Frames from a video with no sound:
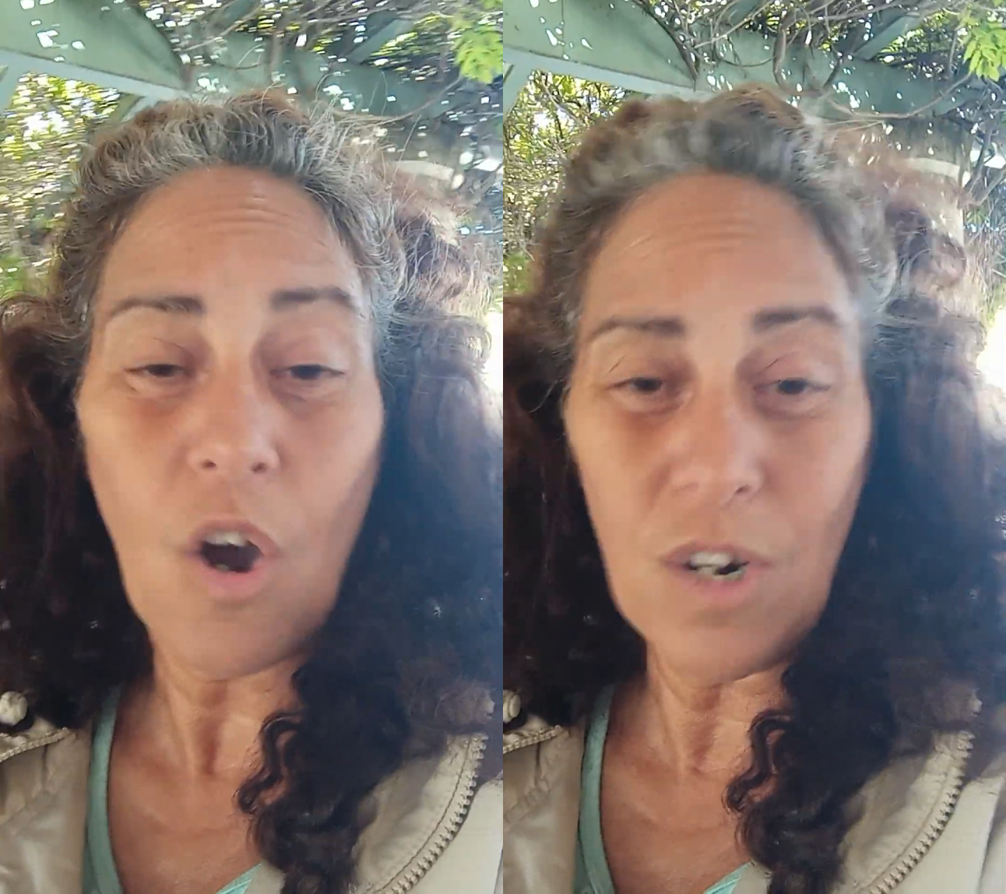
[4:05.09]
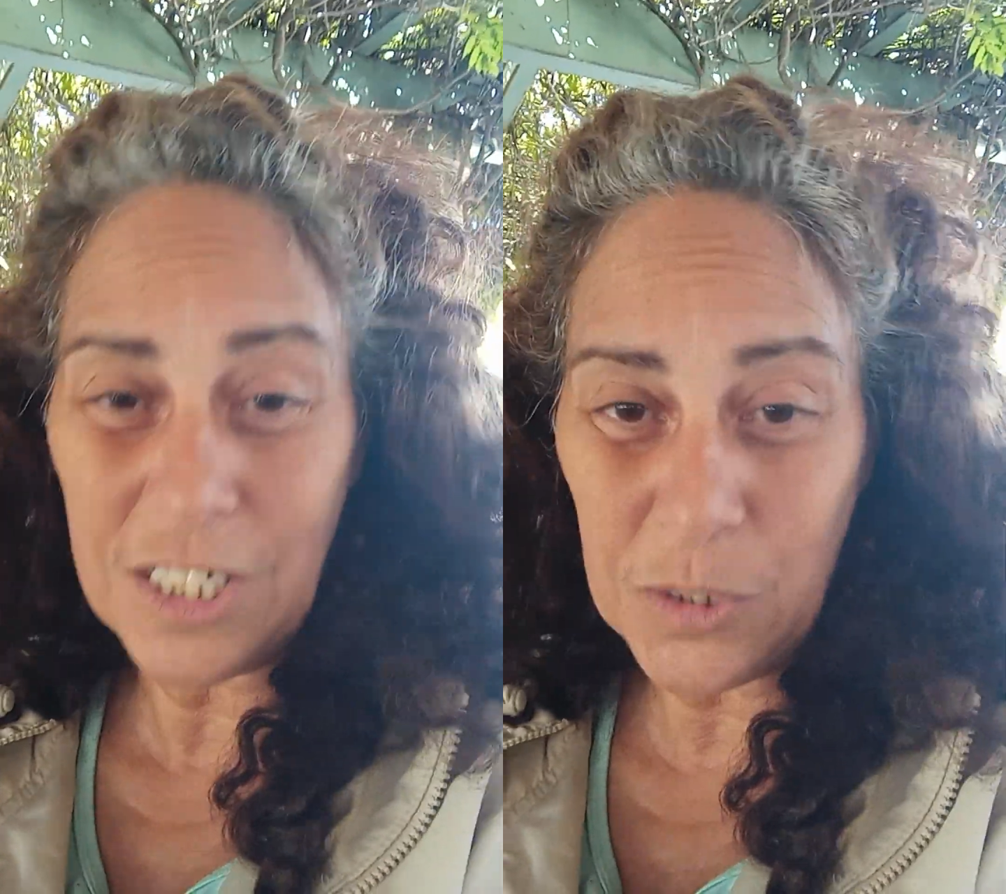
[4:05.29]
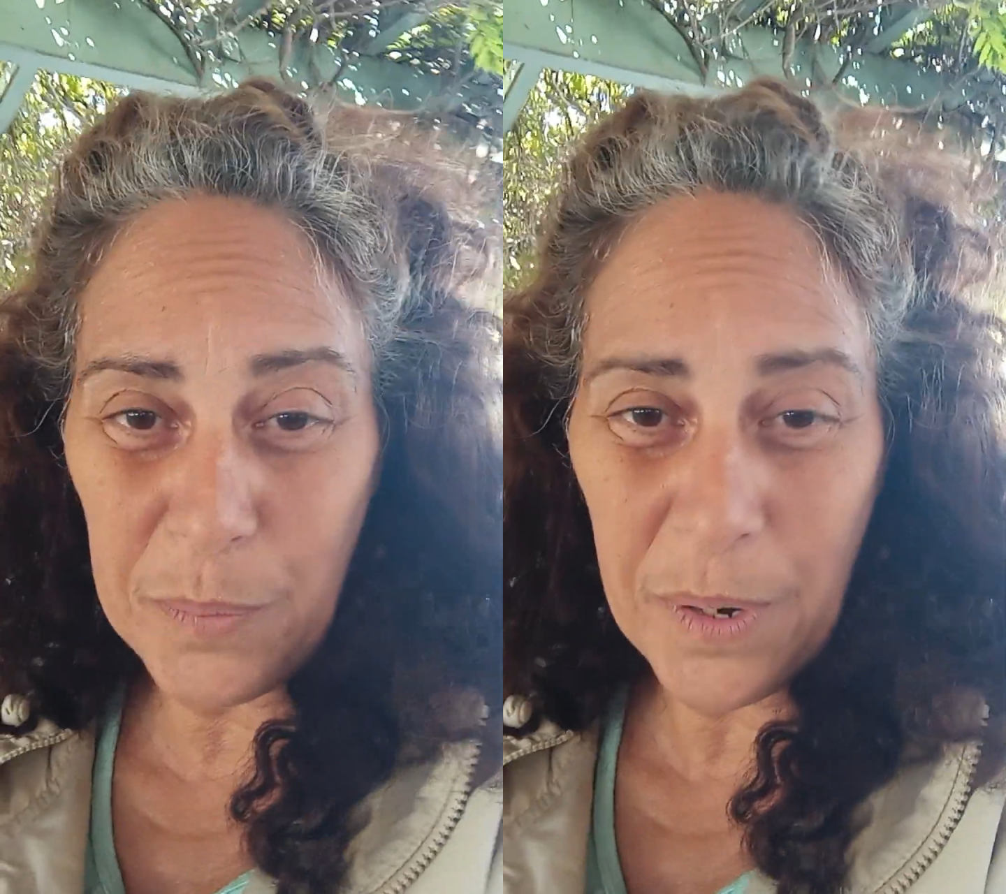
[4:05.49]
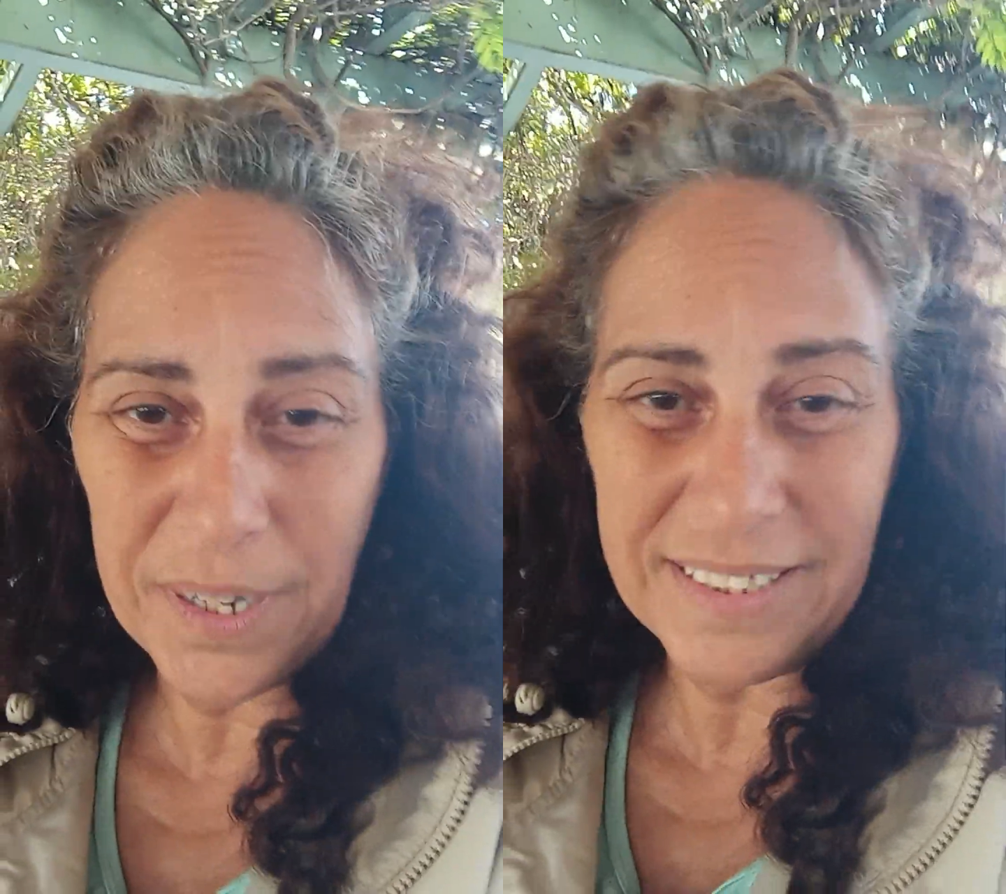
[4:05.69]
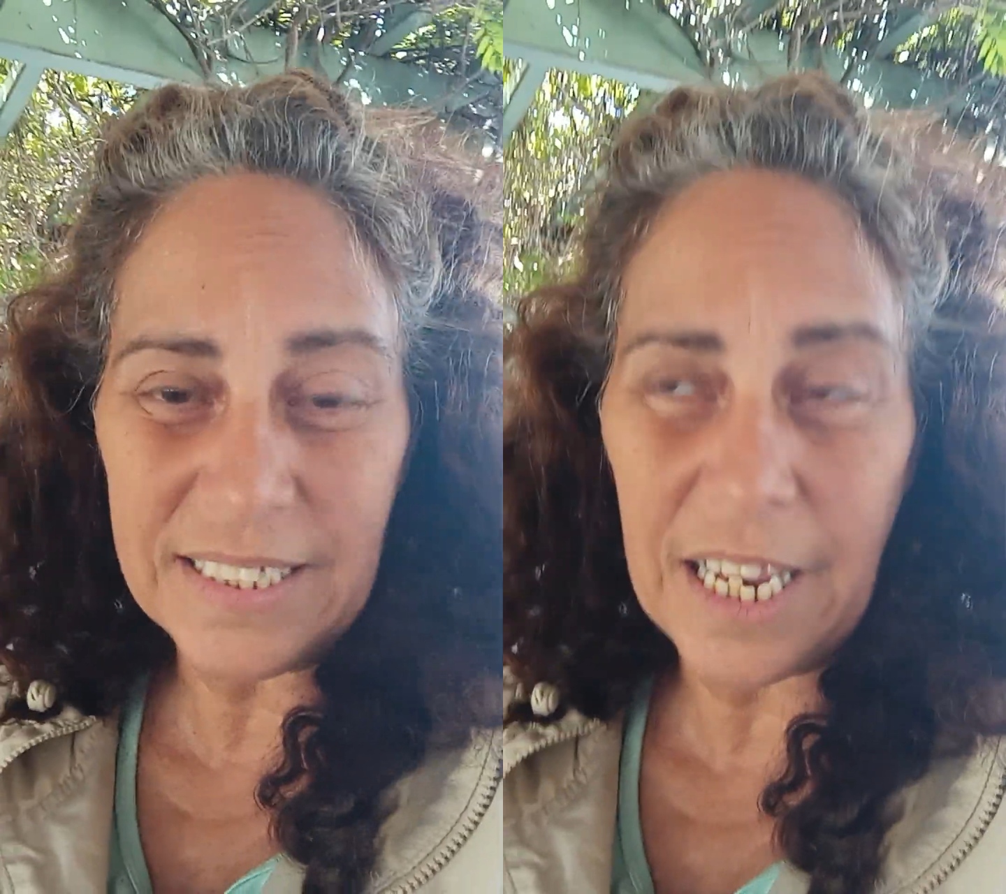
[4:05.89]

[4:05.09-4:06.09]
Holy Spirit.